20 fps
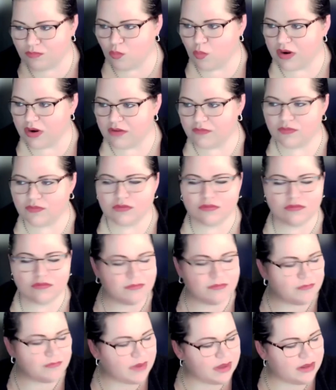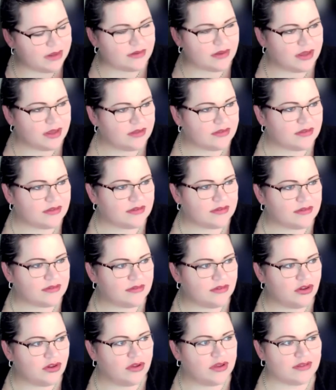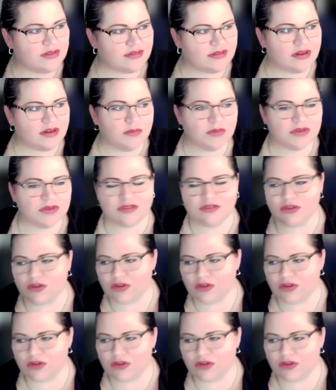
wonderful, but it's, you know, it's limited.